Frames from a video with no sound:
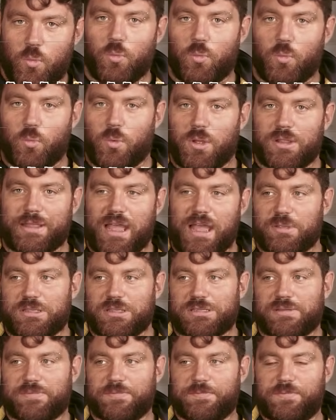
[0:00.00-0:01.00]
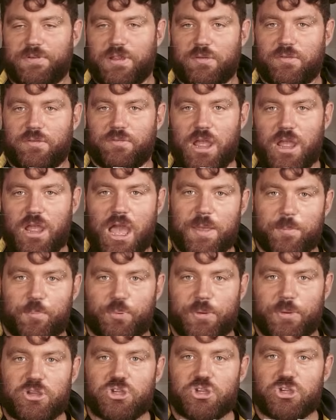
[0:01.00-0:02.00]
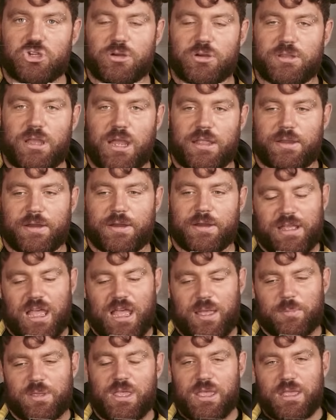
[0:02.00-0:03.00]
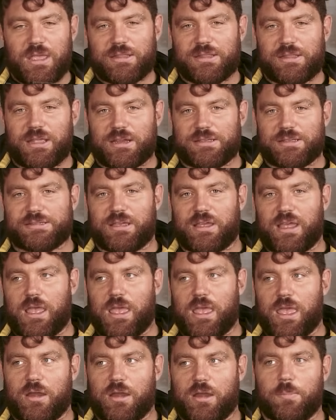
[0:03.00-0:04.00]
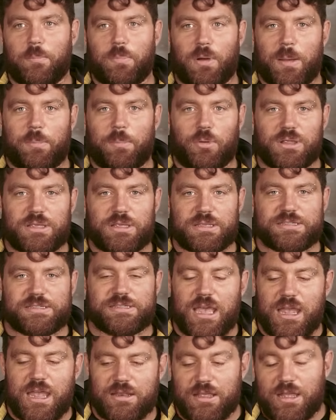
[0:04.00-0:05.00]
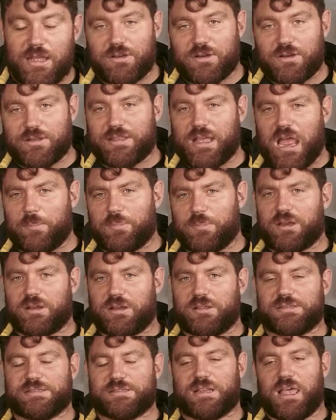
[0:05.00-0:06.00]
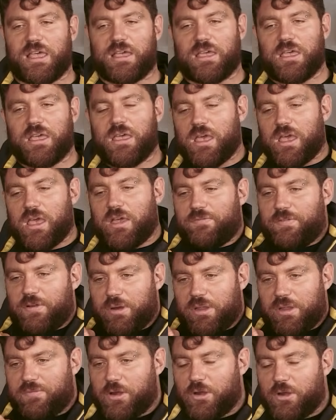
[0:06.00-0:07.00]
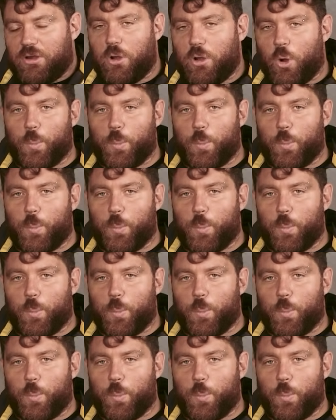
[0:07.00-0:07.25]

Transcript: one time is very, very high pressure, the other time there's an air bubble inside, the other time there's like a very, very low